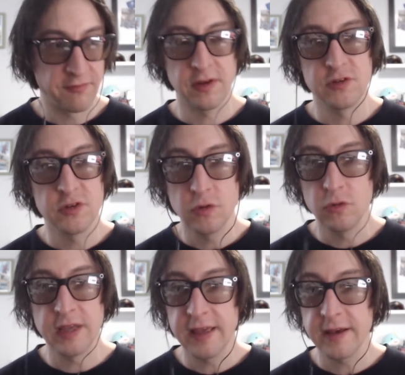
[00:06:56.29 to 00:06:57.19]
a two
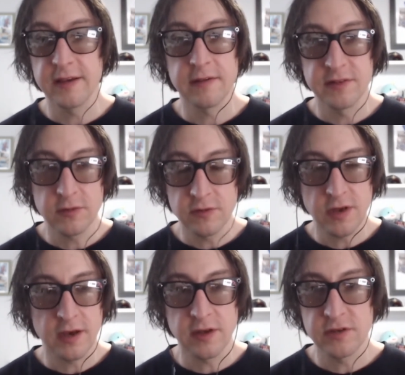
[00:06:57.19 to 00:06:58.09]
gig two,
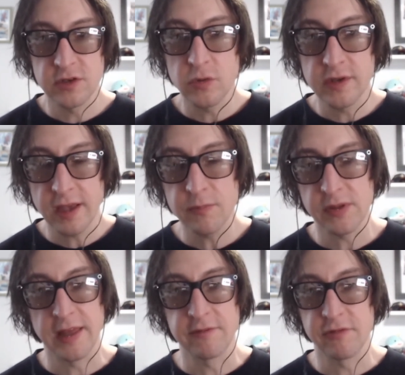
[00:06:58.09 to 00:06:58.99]
a, two gig
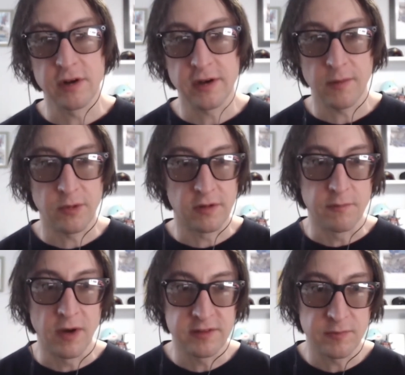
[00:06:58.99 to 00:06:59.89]
plan for a couple of
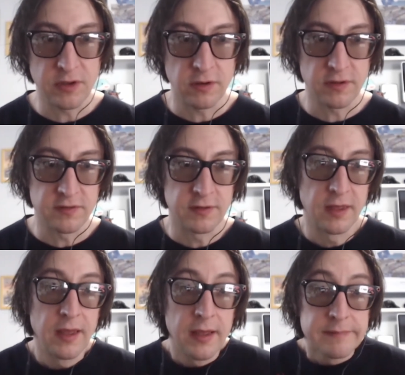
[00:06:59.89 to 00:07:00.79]
months because
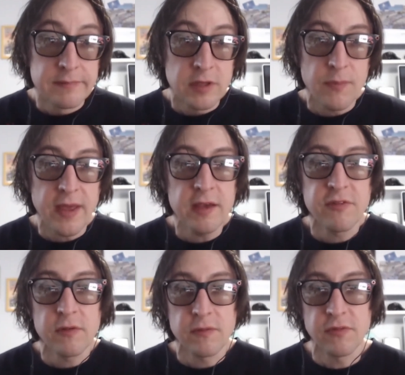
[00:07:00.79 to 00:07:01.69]
you're paying for